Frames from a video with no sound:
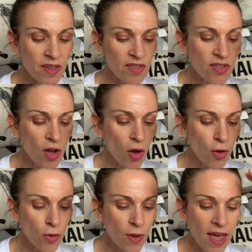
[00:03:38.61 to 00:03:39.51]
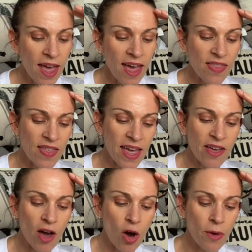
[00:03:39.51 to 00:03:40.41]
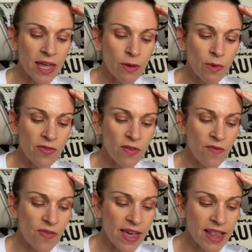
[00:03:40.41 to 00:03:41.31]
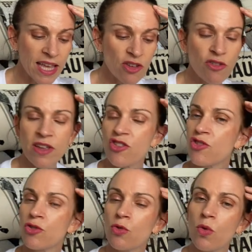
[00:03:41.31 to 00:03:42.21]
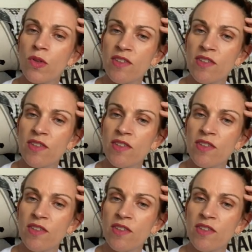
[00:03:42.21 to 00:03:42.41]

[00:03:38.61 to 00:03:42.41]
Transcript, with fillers: So they're going with the fairly traditional